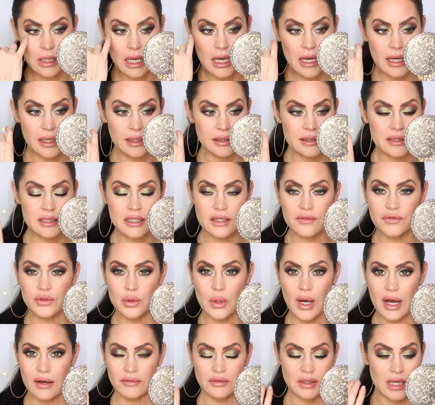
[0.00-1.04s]
lines if
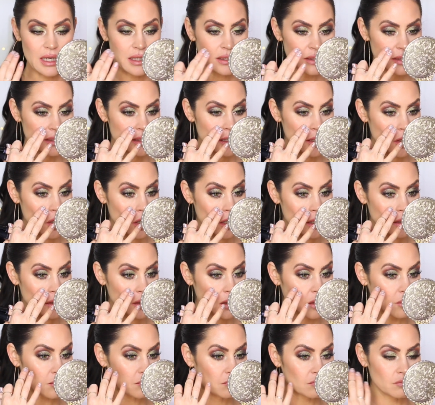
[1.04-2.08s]
you have lines there, and
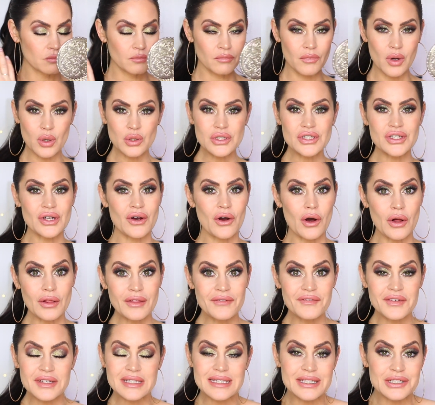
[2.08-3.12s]
most all
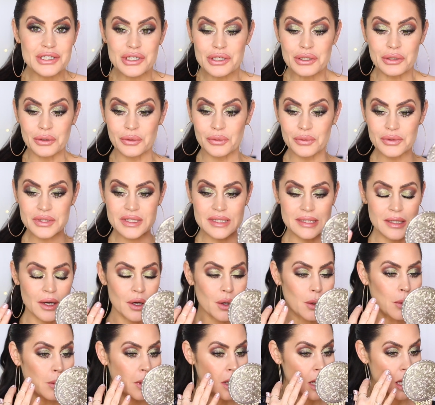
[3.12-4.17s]
of us do.
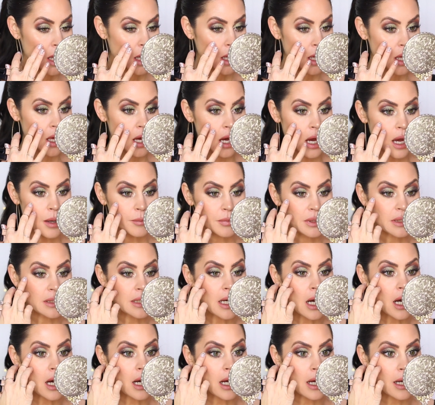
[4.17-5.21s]
So, I
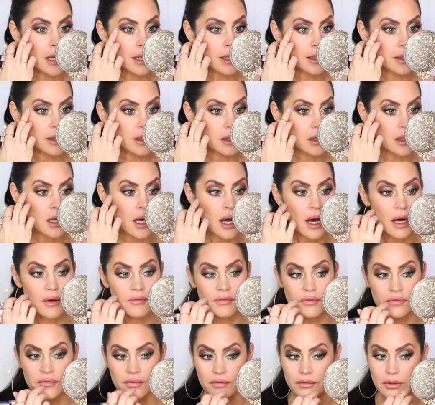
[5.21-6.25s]
mean, I
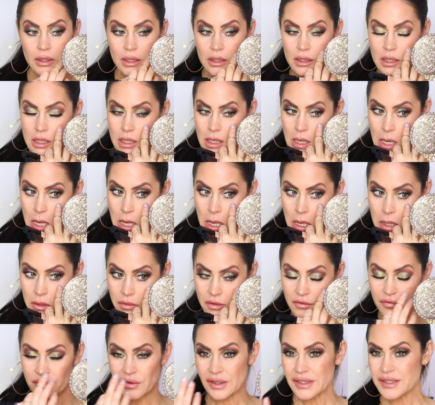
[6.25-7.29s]
have
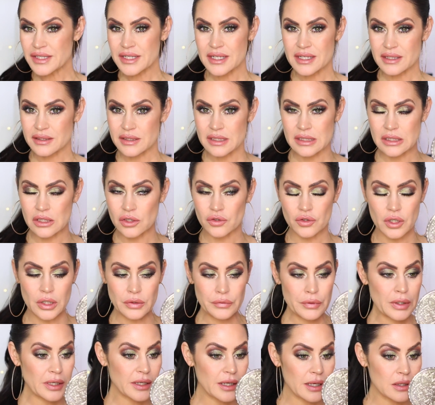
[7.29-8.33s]
the Fenty concealer
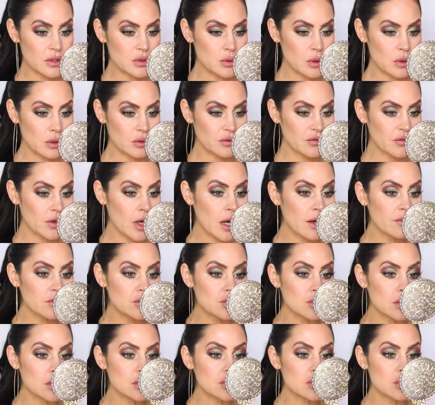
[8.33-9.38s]
on right now, so I don't even have a
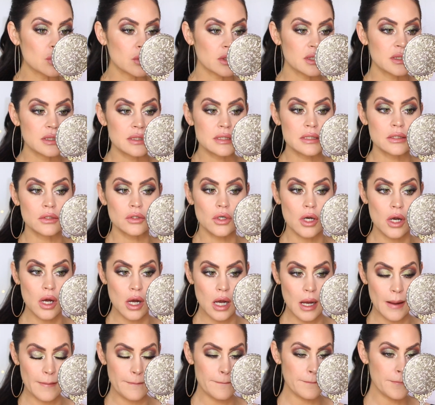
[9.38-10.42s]
drugstore concealer
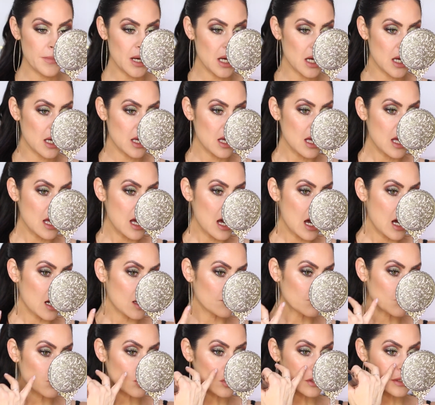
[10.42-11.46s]
on, but
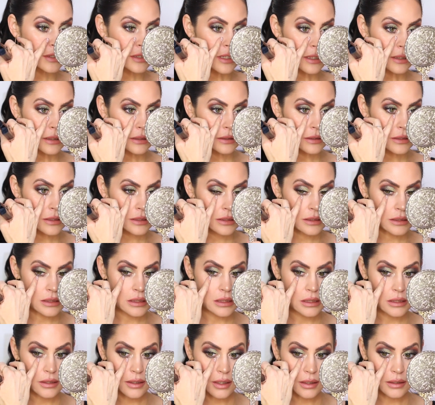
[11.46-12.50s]
of course I can
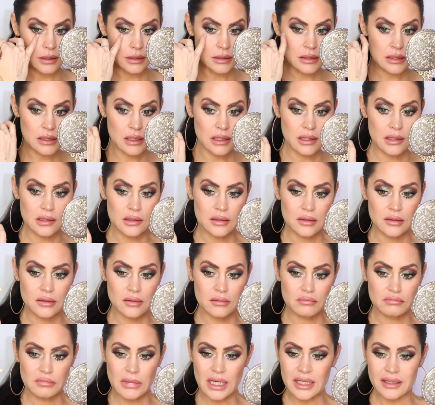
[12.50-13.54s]
see that it's in
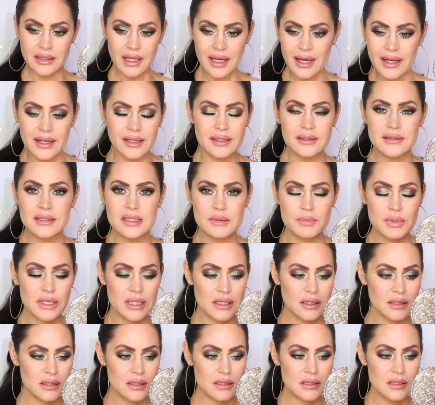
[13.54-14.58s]
my lines
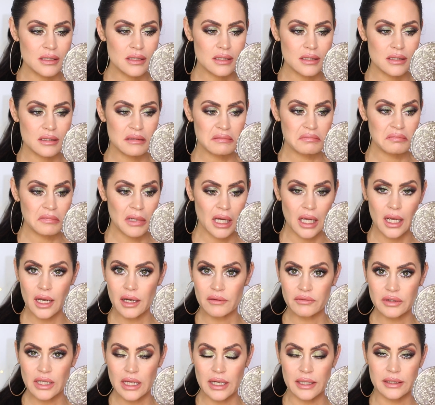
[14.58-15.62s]
because I
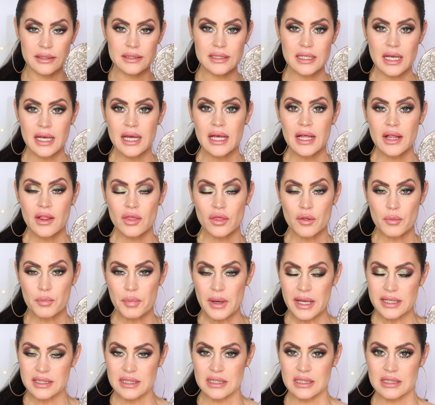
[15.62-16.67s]
have lines. The
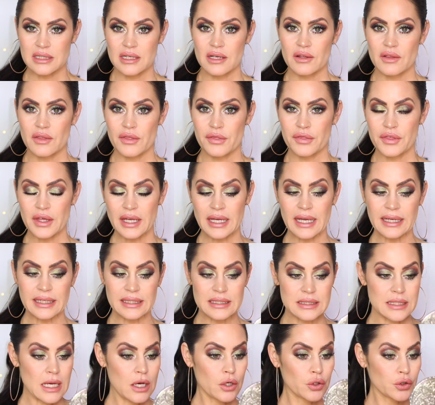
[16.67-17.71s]
best thing I
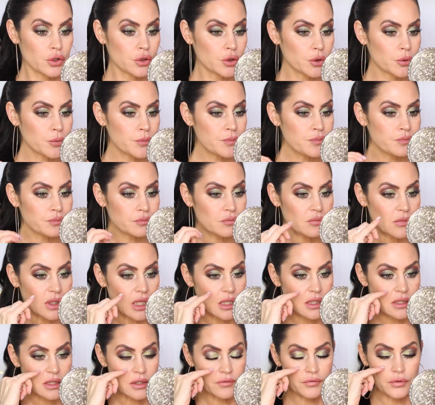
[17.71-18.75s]
can tell you
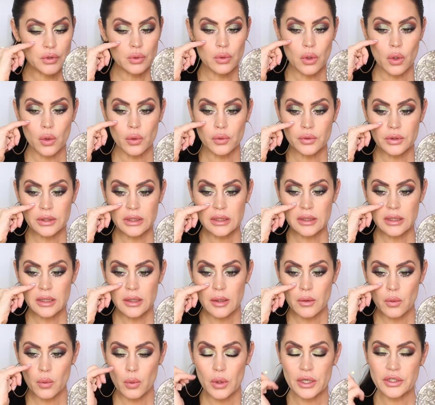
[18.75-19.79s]
is if you only,
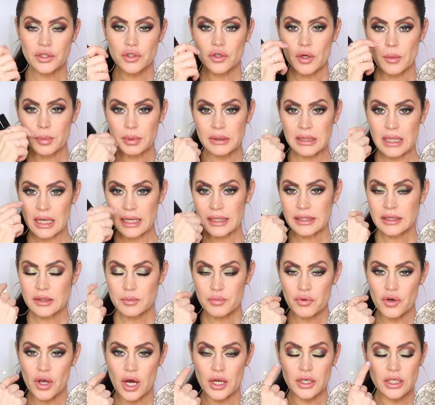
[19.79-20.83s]
when you're applying the
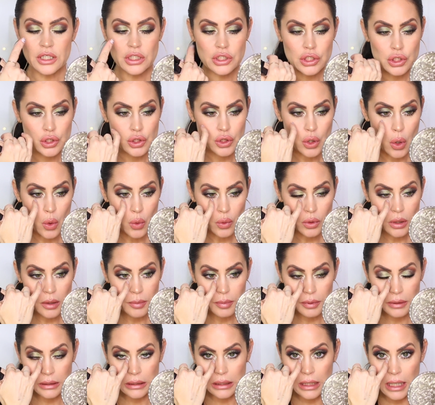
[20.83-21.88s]
product, don't
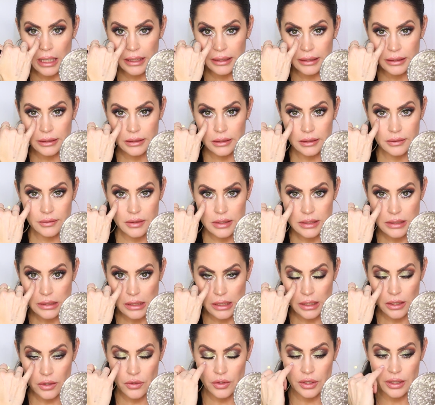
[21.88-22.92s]
apply it in this
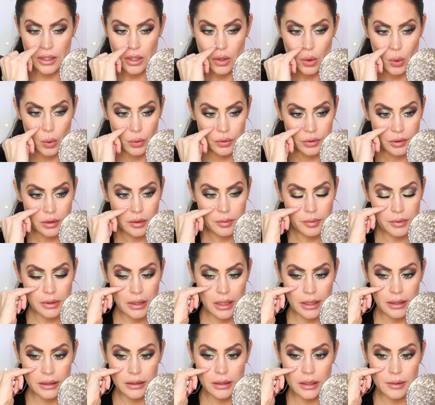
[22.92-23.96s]
area. Only
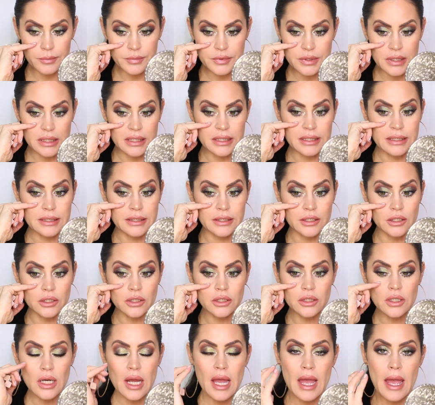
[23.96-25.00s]
apply it up to
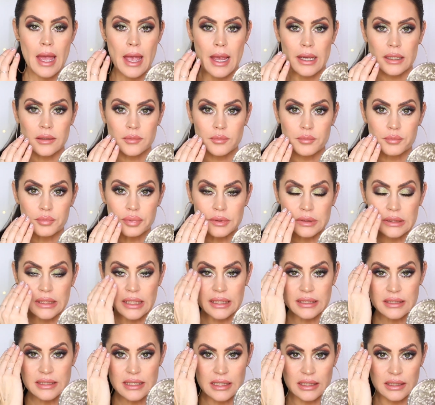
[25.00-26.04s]
here and
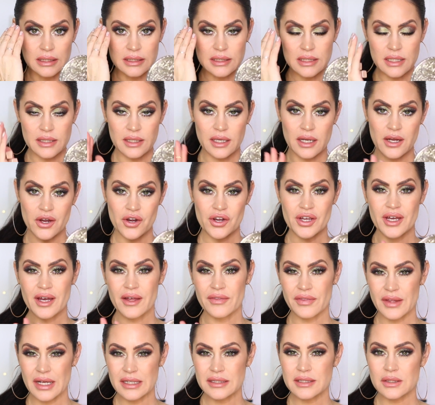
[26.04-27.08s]
blend it into the area,
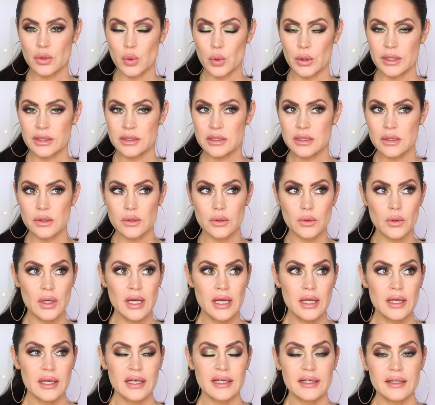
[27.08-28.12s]
and that's going to
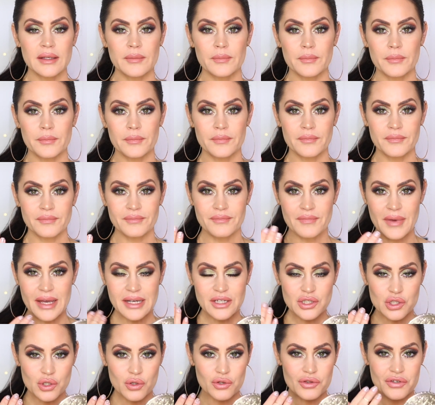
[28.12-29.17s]

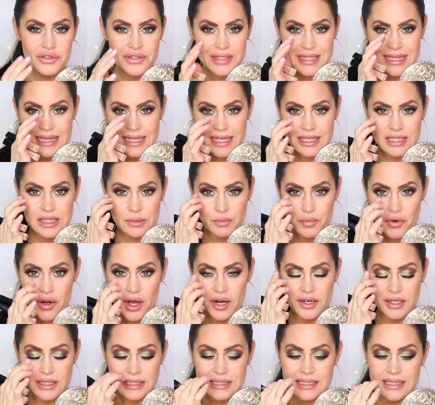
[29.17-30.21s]
make sure there's less
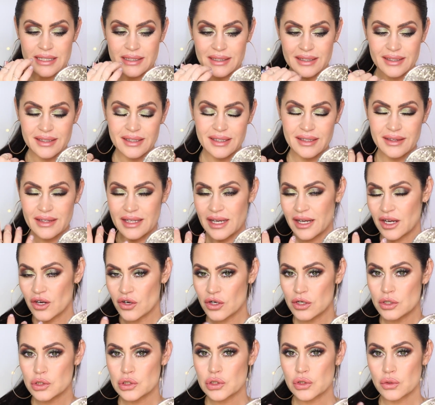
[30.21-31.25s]
product in the
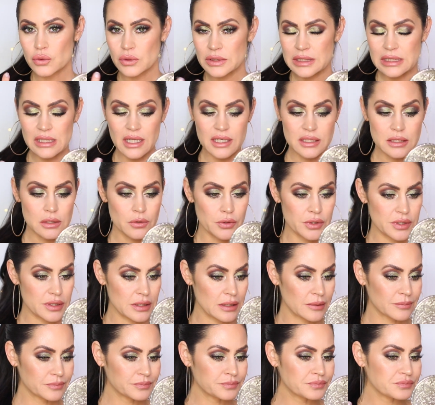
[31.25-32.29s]
area, so it's less
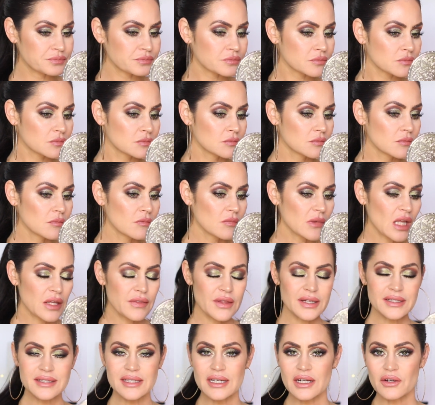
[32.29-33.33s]
creasing.
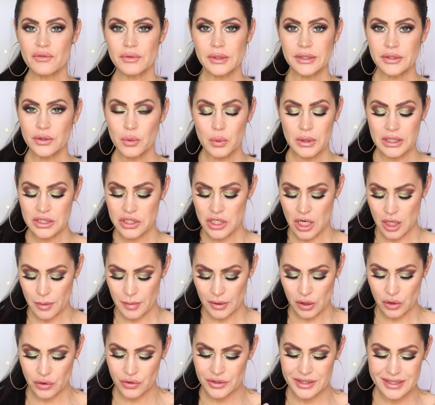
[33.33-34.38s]
That said, I really don't want to talk
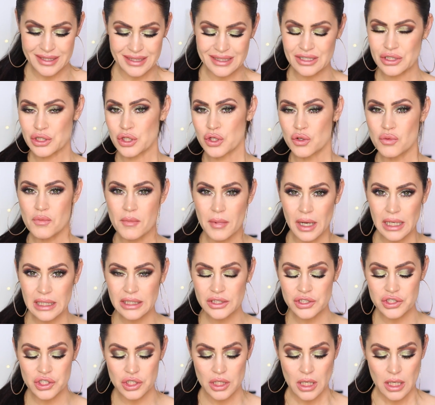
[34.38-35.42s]
about creasing too
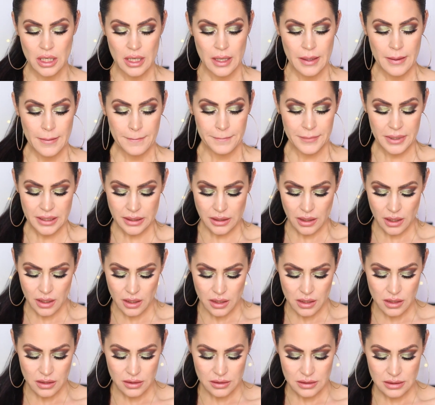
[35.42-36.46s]
much
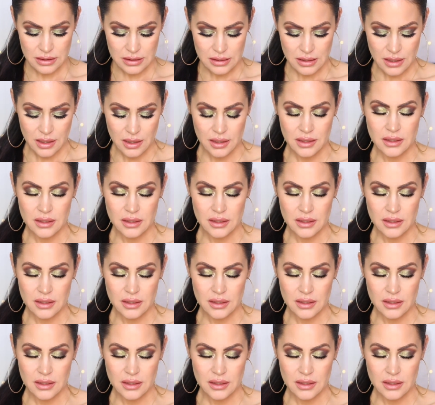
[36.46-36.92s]
because